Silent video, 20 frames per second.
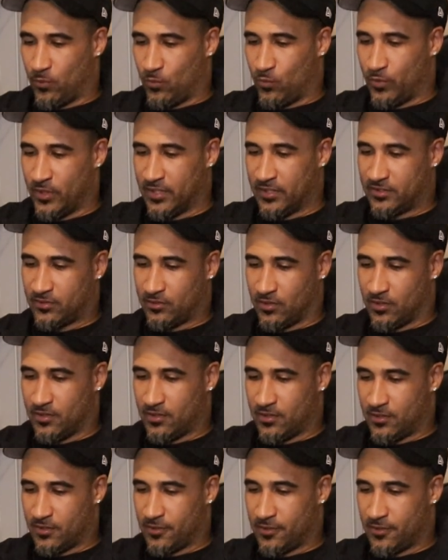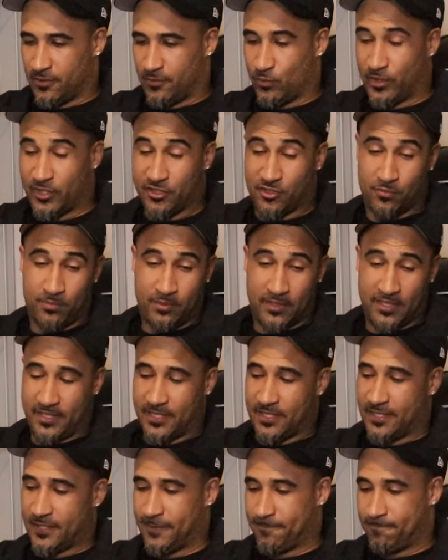What's uh, what did you
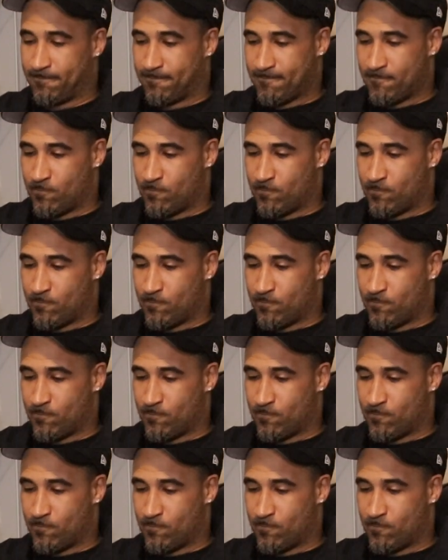play at?